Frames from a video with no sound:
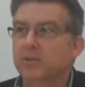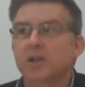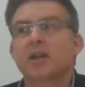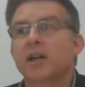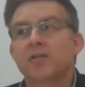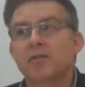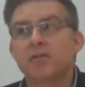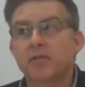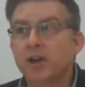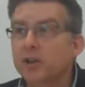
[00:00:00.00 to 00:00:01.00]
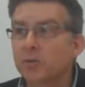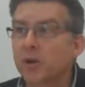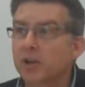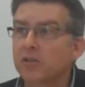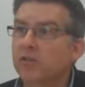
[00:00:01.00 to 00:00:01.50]
They're going to have to find
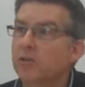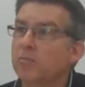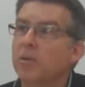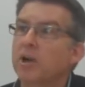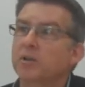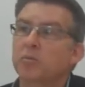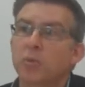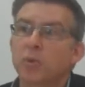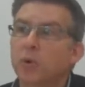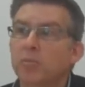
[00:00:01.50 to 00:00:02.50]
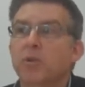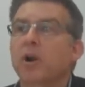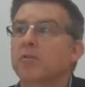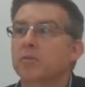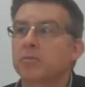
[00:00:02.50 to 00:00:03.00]
ways to mine more
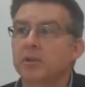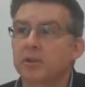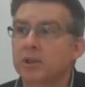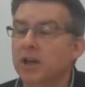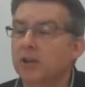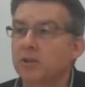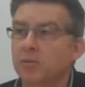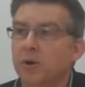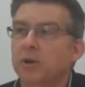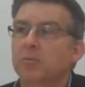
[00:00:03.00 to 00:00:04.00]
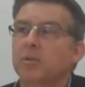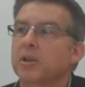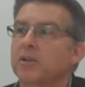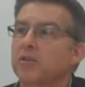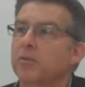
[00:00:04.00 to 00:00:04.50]
profitability out in the
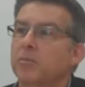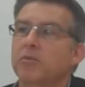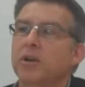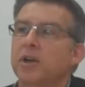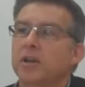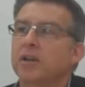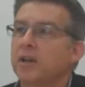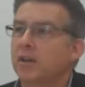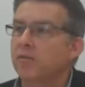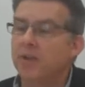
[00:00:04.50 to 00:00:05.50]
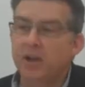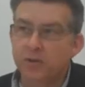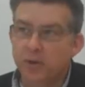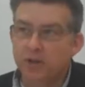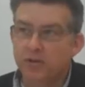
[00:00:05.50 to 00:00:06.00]
marketplace to provide
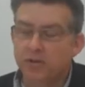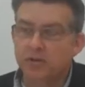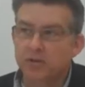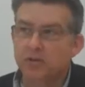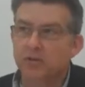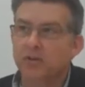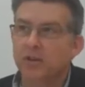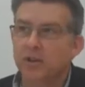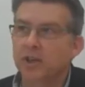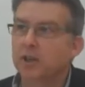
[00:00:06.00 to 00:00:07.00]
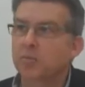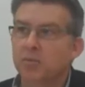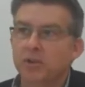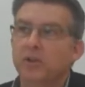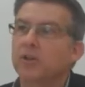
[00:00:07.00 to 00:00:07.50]
value-add services that they can
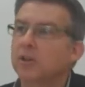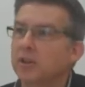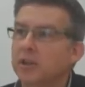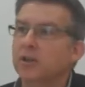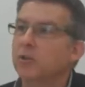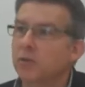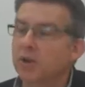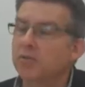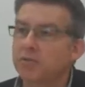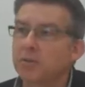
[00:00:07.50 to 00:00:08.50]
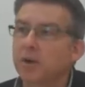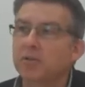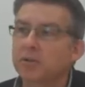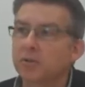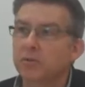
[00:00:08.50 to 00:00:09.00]
bill and they can create fee
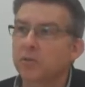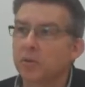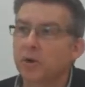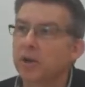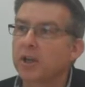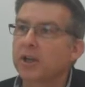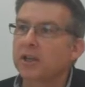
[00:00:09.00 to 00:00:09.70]
revenue for.